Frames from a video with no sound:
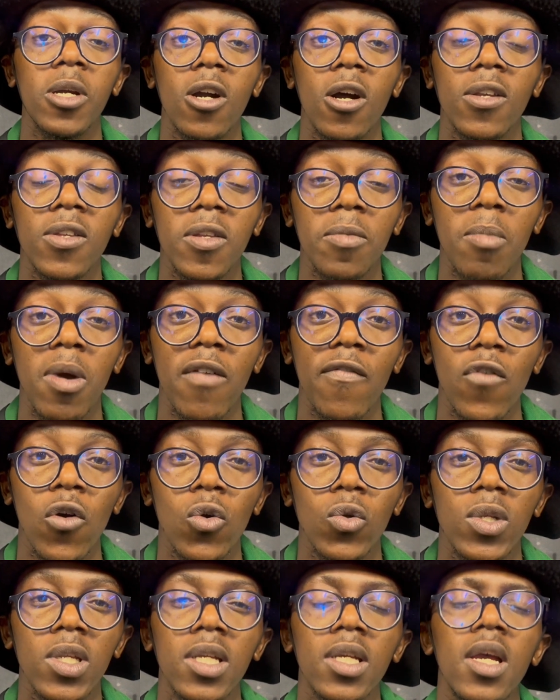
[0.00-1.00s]
casting my
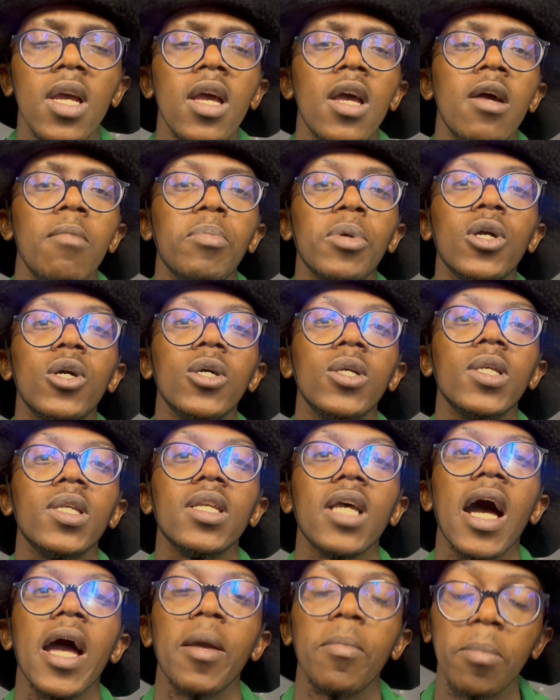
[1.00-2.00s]
vote because
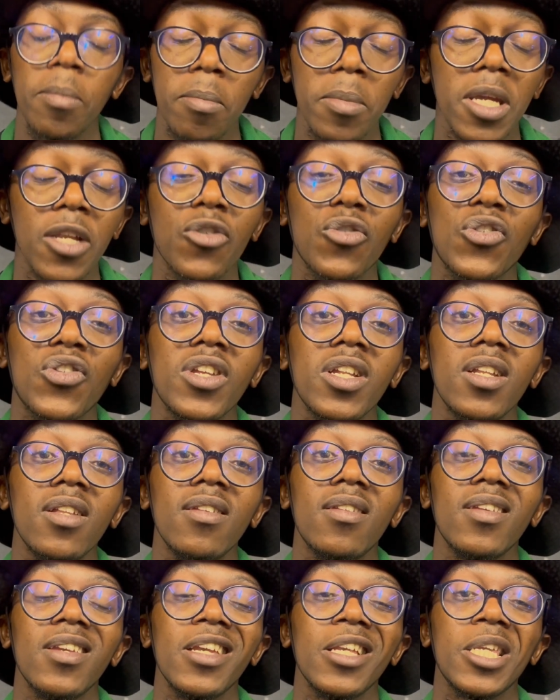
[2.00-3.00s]
I'm interested in
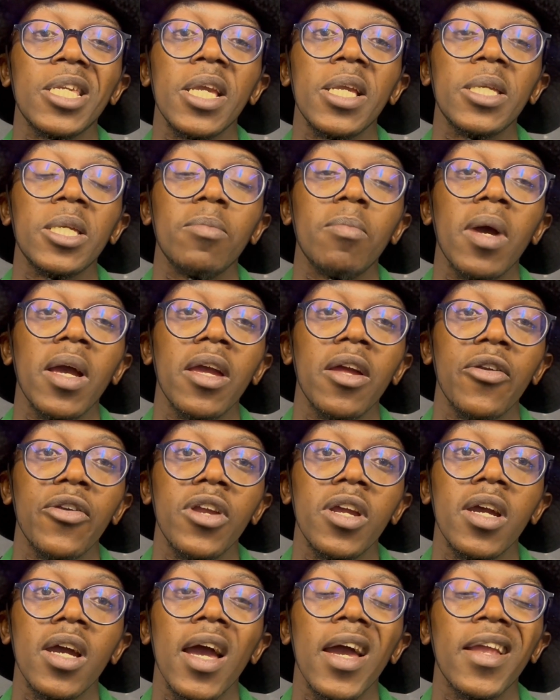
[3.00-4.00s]
seeing change in my
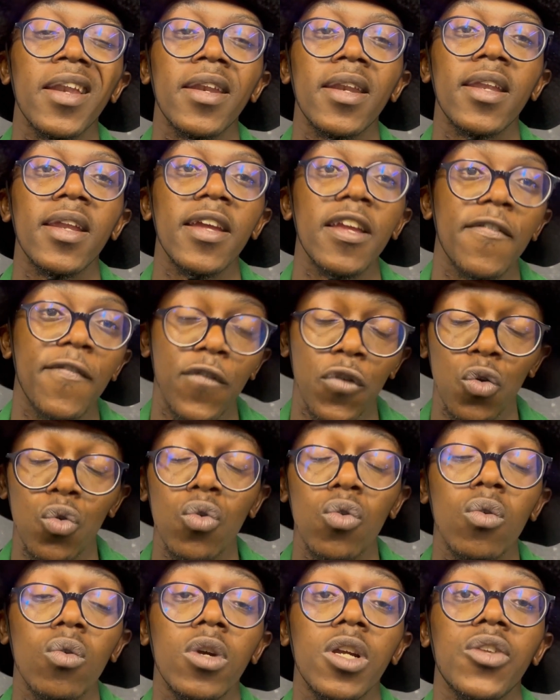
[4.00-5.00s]
area. And if
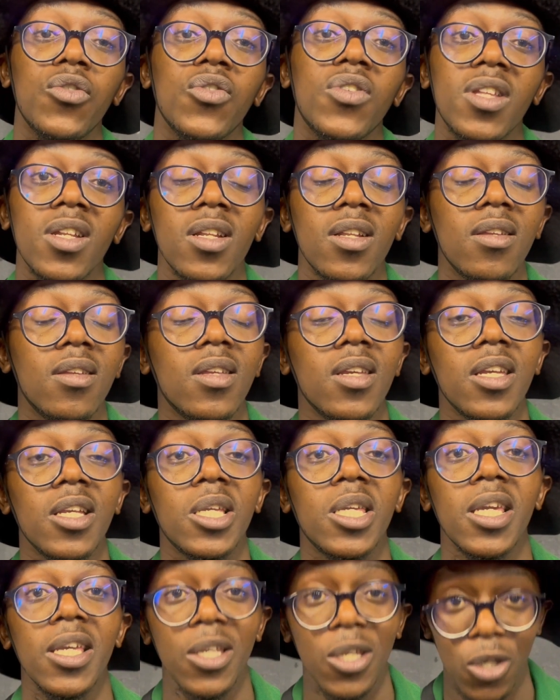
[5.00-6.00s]
you interested in seeing
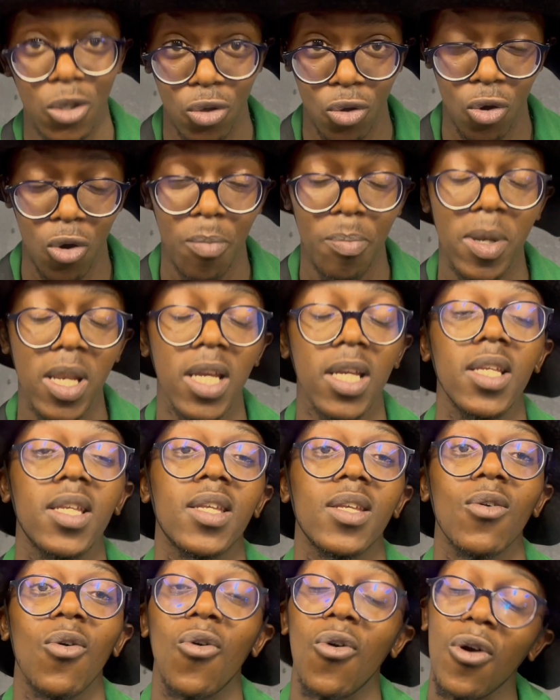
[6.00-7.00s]
change in your
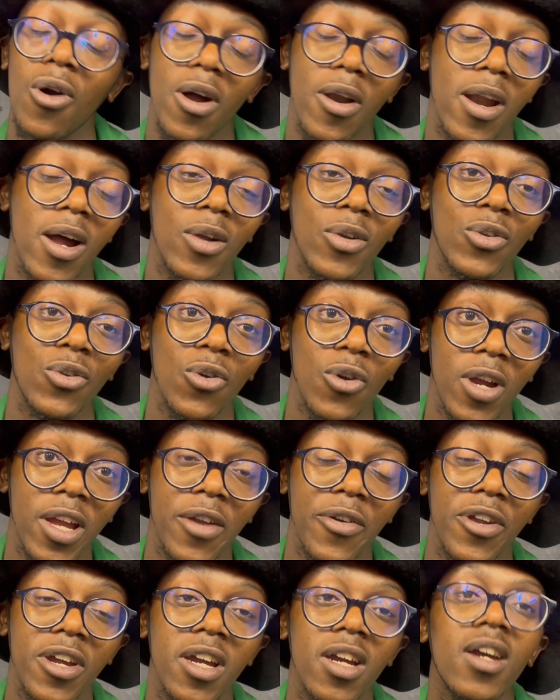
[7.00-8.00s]
place or around your
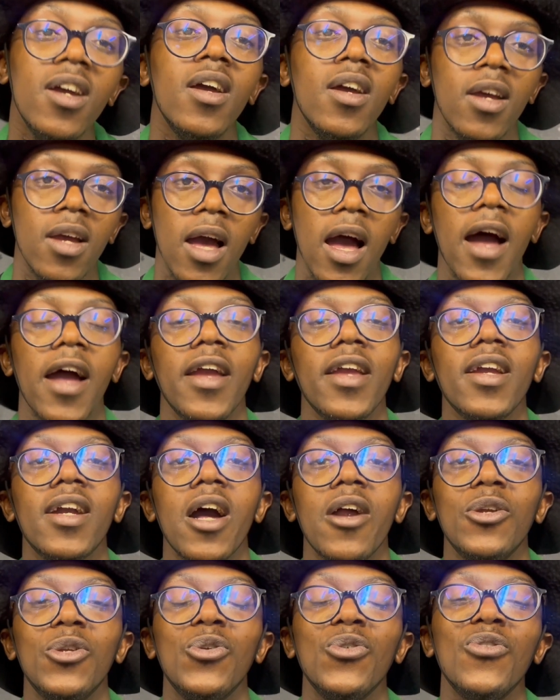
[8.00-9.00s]
area, I
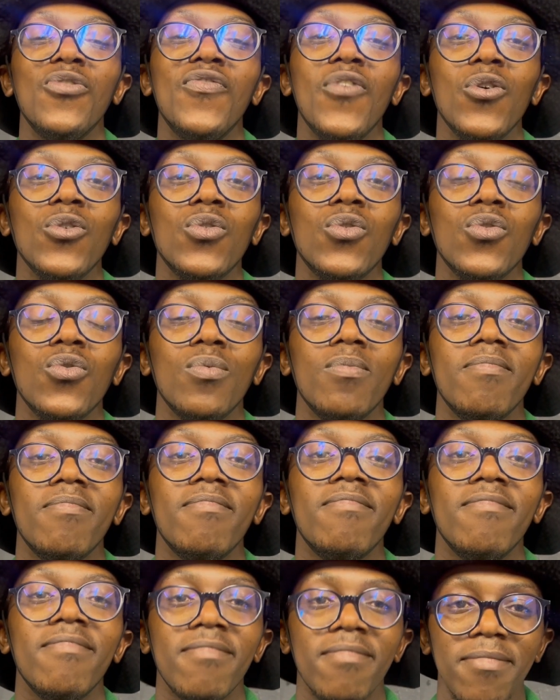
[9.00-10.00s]
encourage you to vote too.
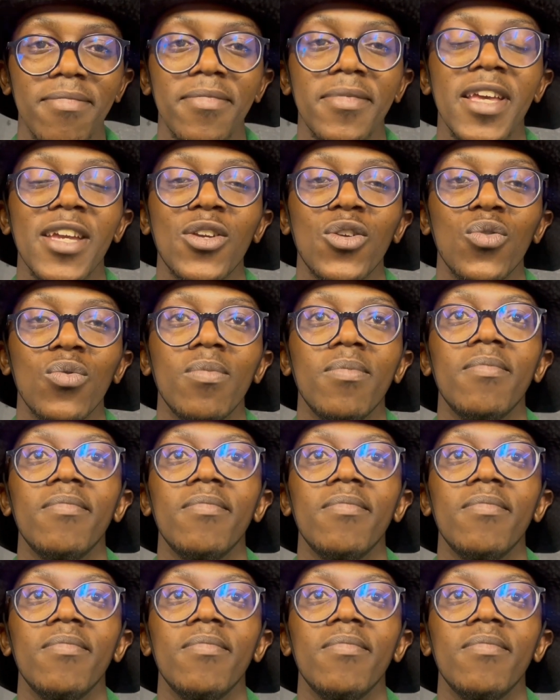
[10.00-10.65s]
Thank you.